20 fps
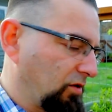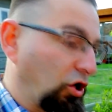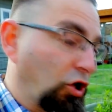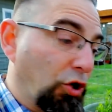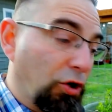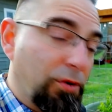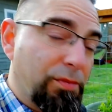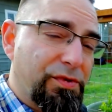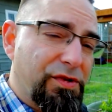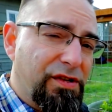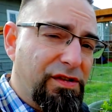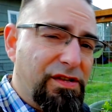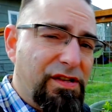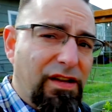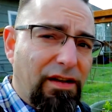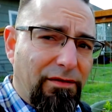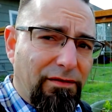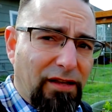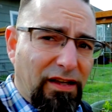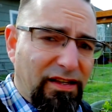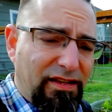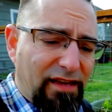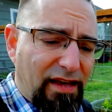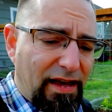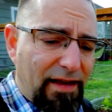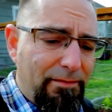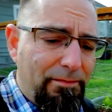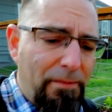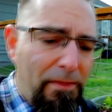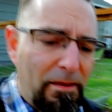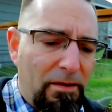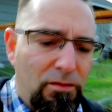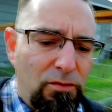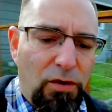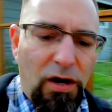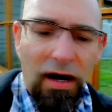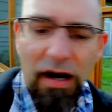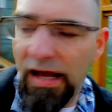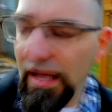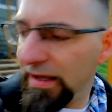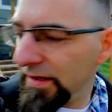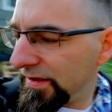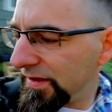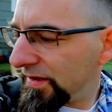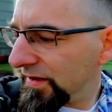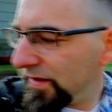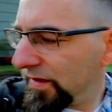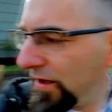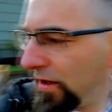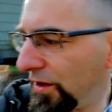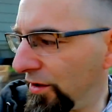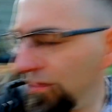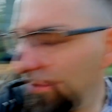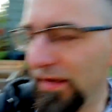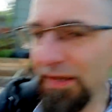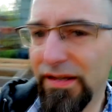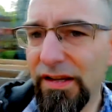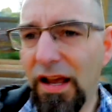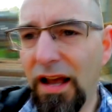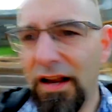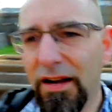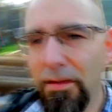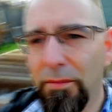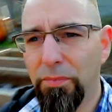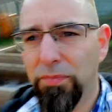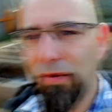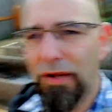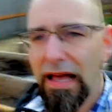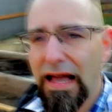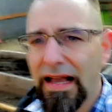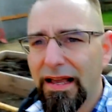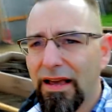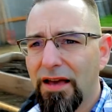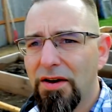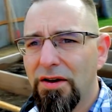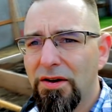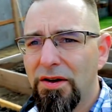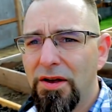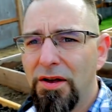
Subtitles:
herbs and stuff like that. Whereas, this kind of black